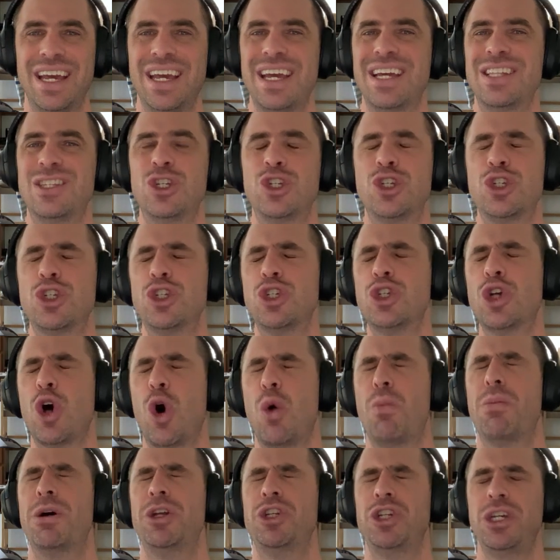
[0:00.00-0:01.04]
It's
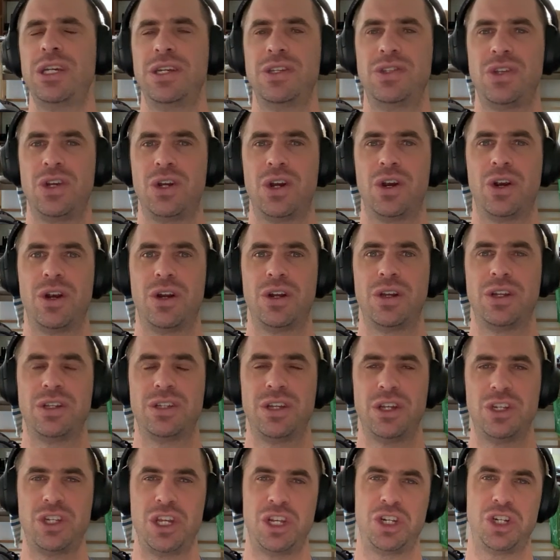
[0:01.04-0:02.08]
so much easier
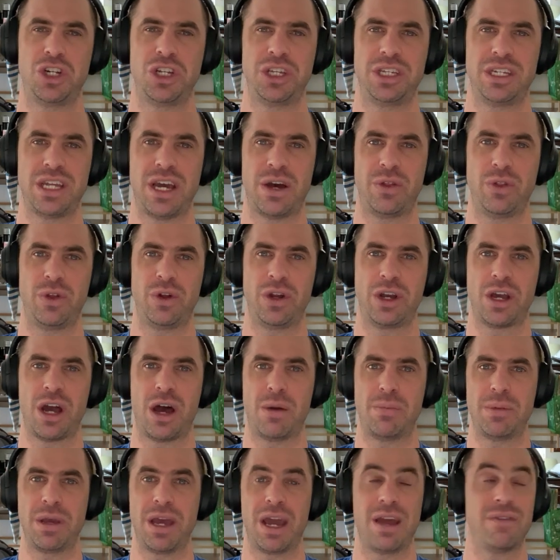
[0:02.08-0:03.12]
to digitally download a
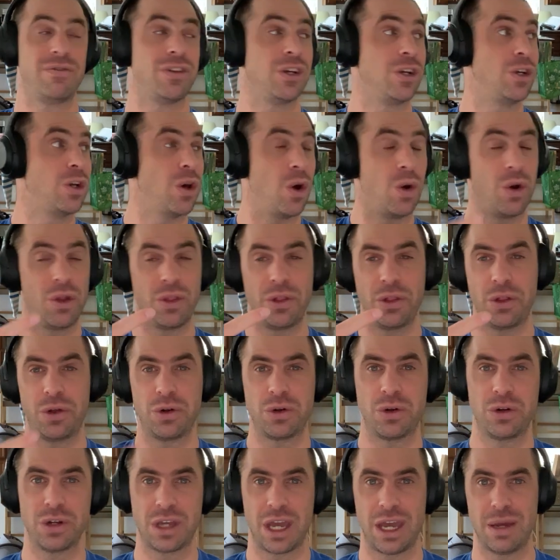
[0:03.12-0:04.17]
copy. I have to go to the
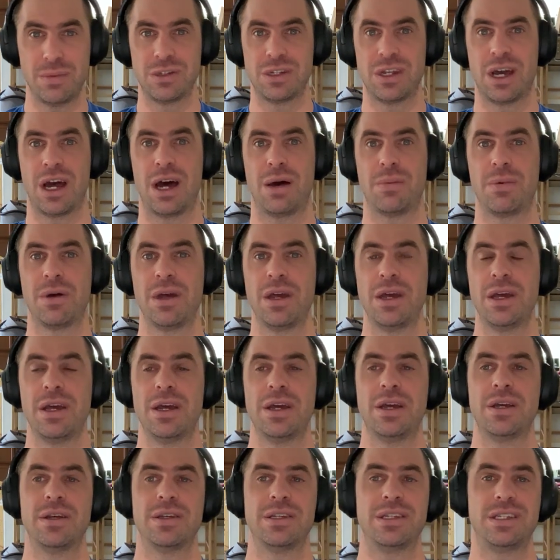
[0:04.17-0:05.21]
local GameStop,
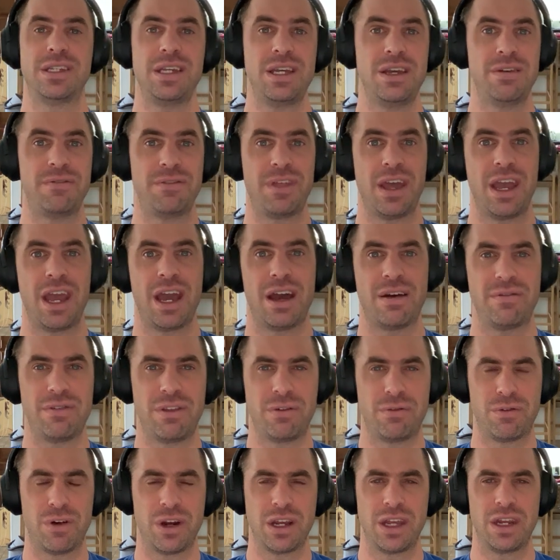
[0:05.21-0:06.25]
see if they have
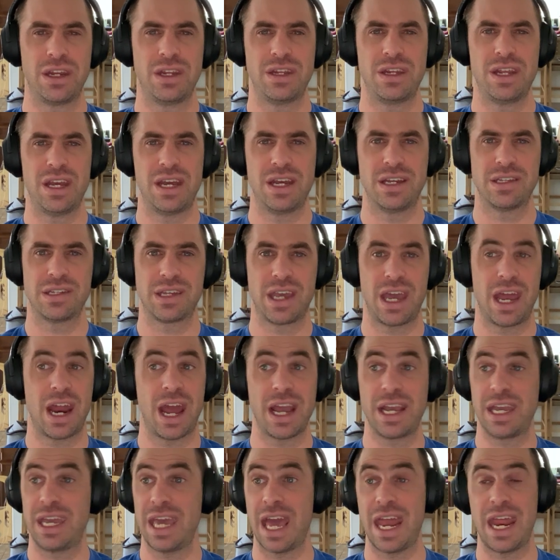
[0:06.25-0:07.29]
the friggin' disc. And
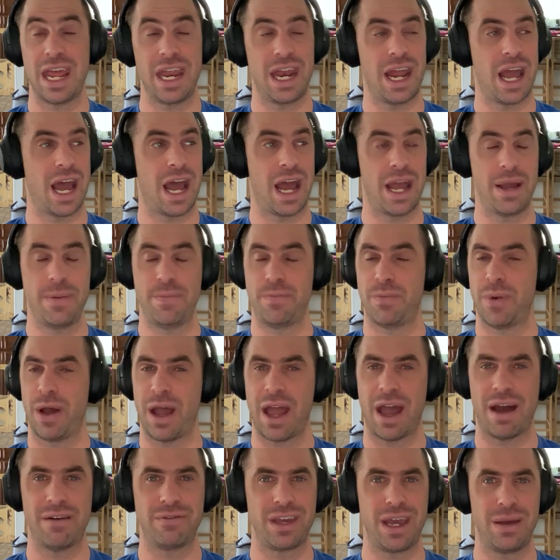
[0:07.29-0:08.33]
I get it. I
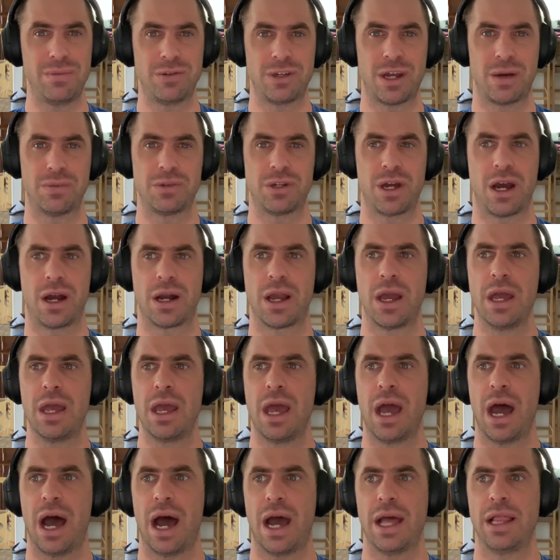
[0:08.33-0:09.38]
have GameStop stock.
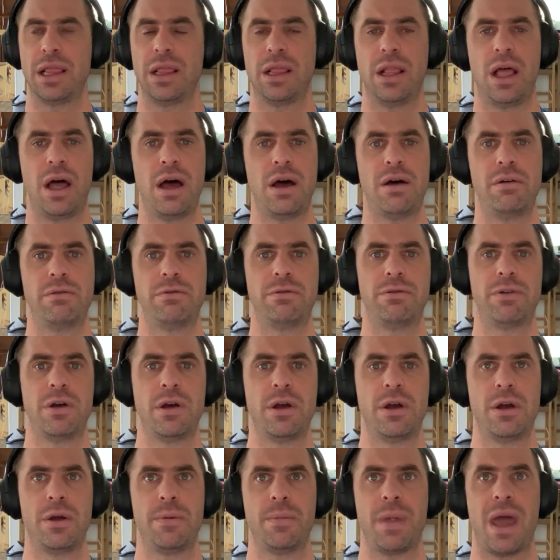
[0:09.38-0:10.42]
I love
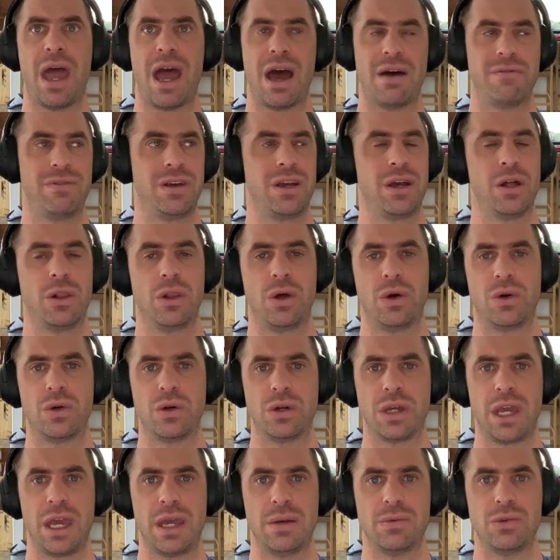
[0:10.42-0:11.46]
having a
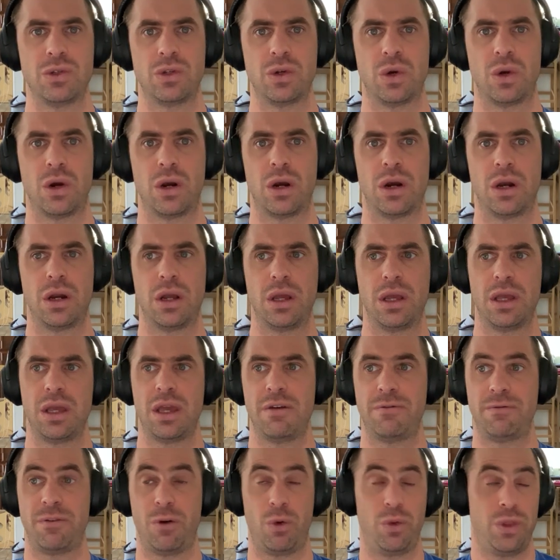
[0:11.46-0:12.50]
local game store
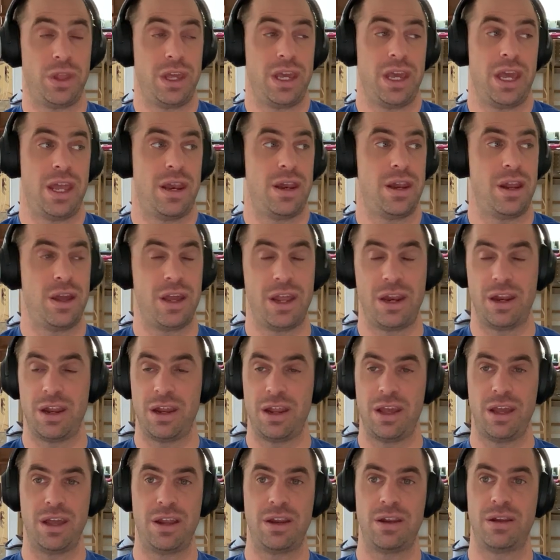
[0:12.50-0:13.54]
if only in,
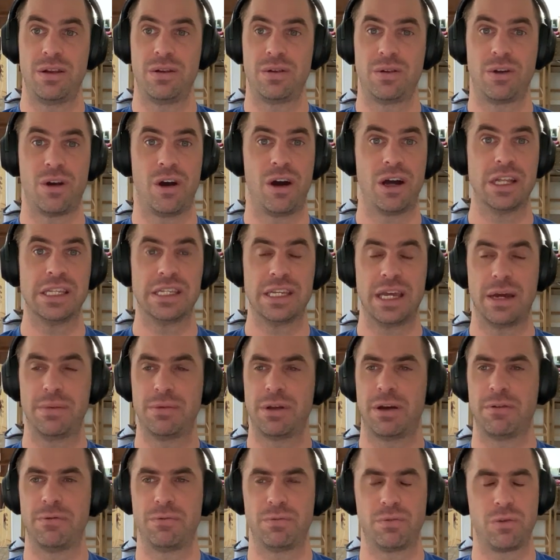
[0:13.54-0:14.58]
in, in
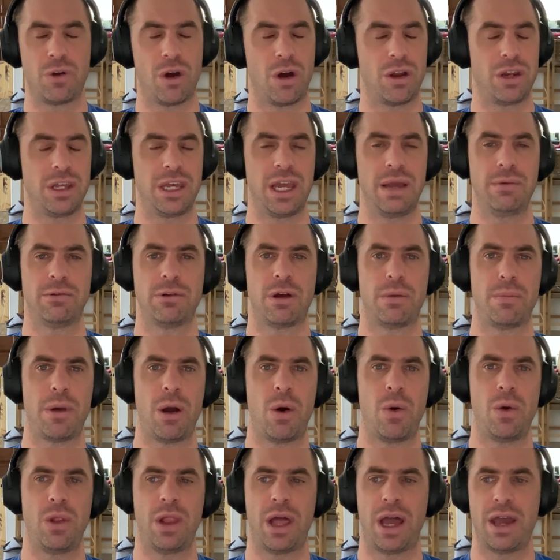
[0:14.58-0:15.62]
concept. I've gone to GameStop my
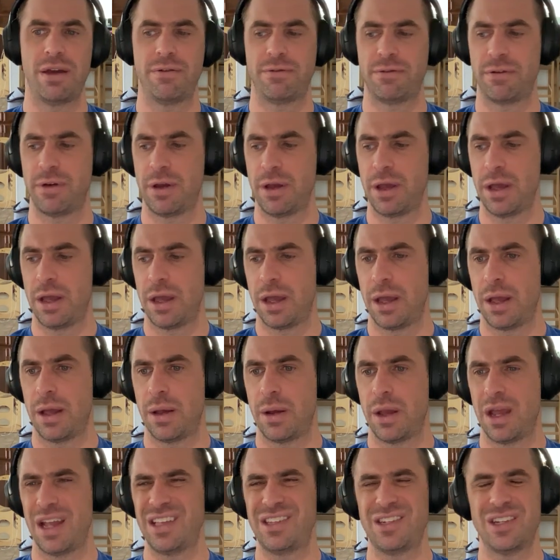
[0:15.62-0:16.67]
whole life.
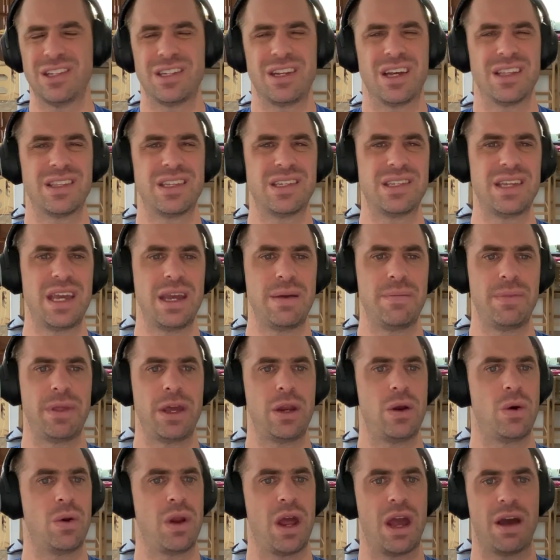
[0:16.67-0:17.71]
It's just not the same.
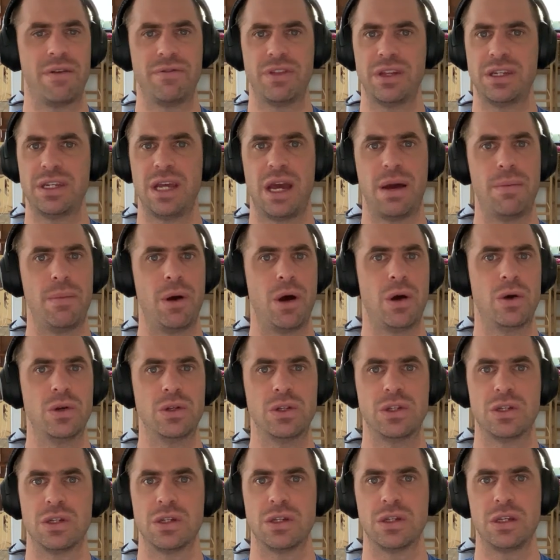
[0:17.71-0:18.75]
They don't have the
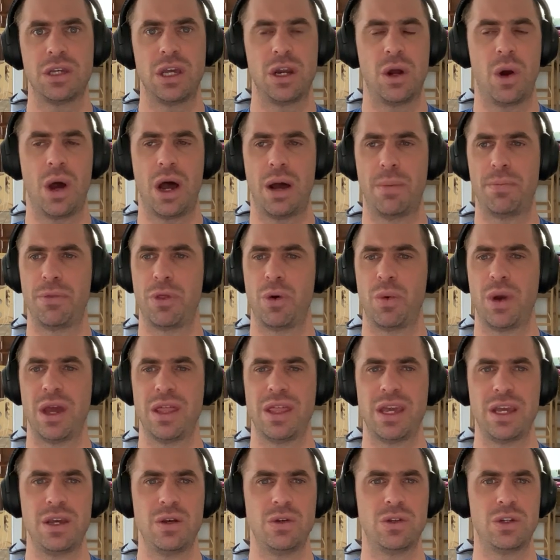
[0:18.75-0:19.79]
demos, you know, up the way
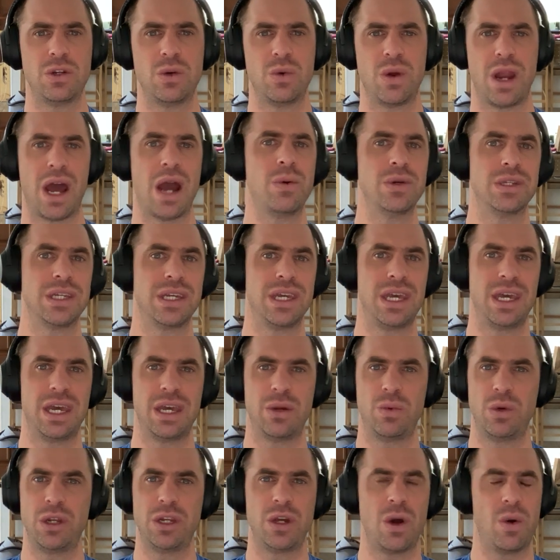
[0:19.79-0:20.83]
they used to when I was a
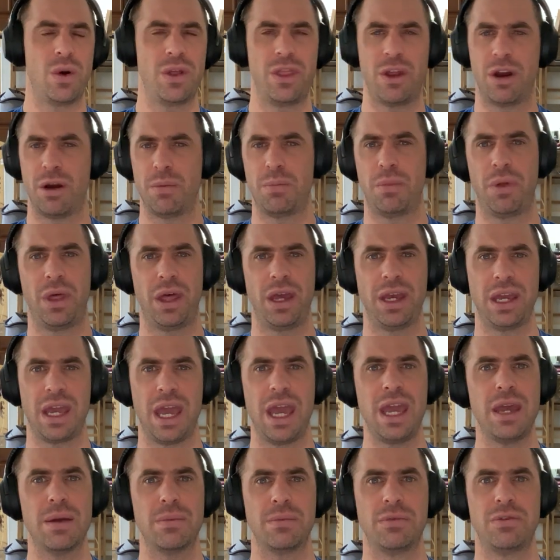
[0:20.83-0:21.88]
kid. We'd go in there and play
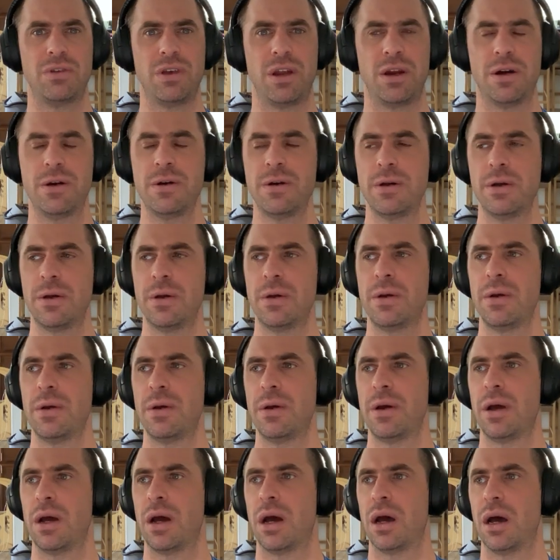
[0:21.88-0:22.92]
games, you know.
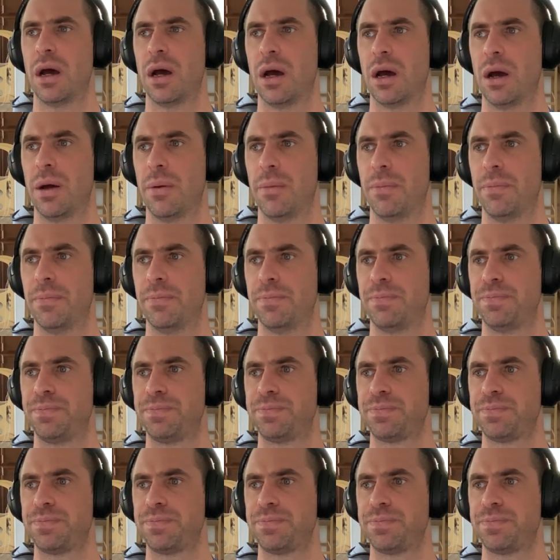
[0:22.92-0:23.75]
Um,